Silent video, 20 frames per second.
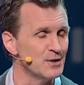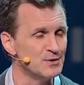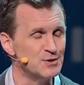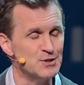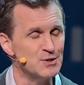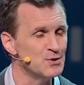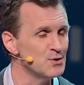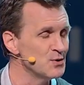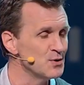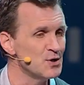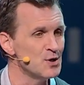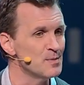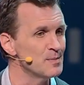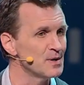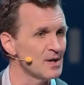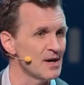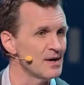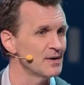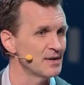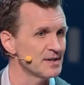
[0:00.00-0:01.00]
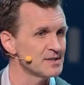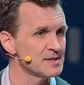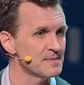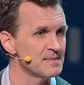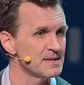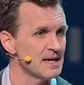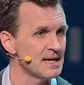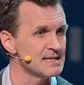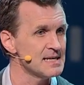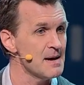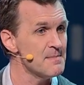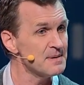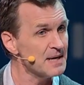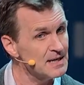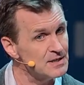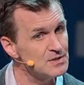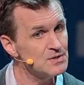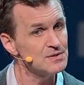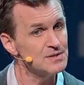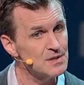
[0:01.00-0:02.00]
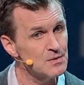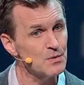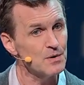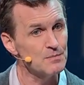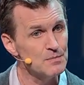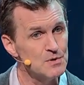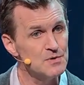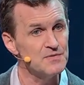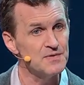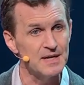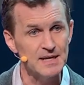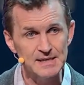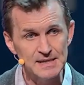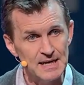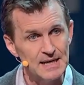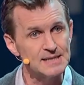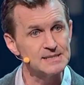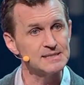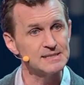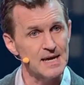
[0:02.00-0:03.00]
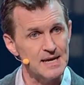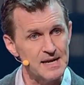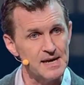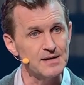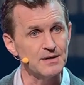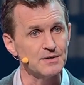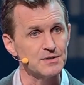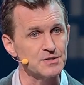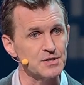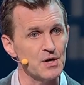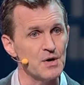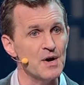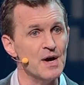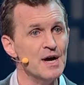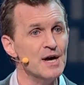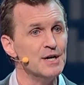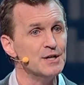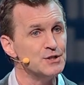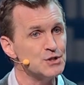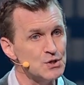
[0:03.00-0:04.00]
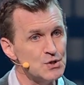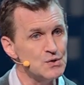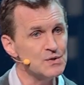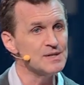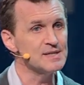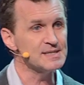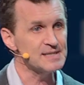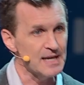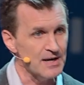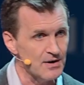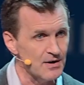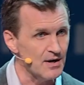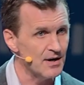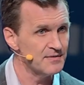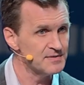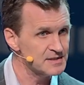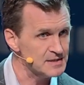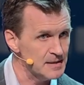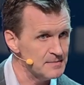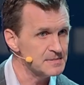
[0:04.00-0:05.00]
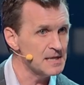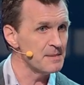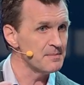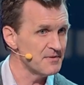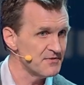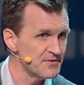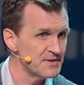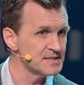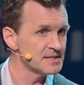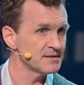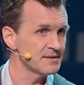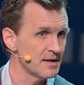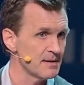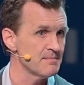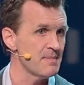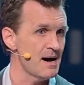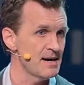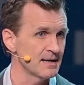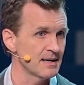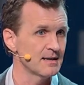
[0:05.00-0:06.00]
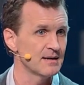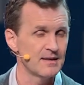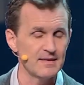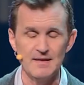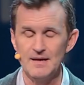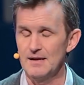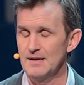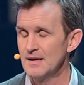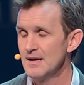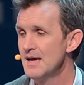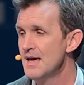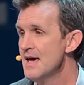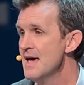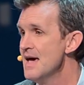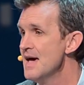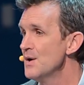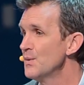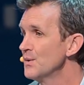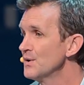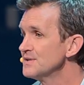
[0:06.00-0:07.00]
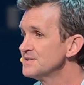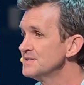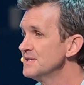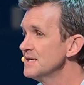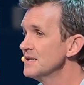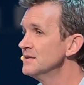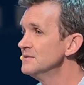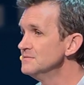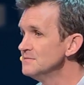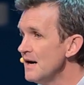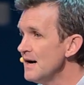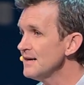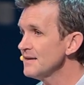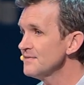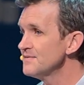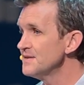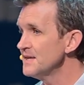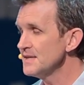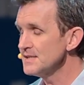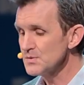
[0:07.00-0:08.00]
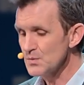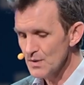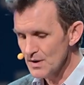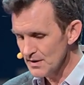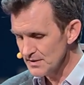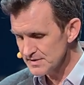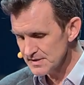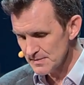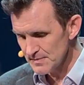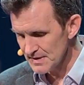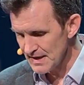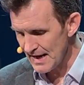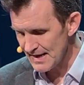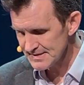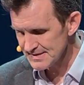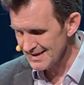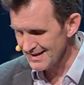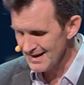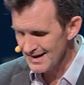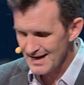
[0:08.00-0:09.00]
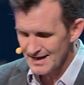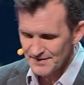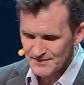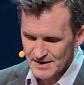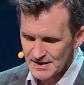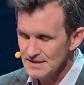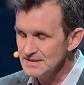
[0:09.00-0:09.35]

too humanoid or something like that, but I do think we're moving in the next decade or so to this era of some type of physically embodied thing. And we're seeing a lot of things where someone has a kind of an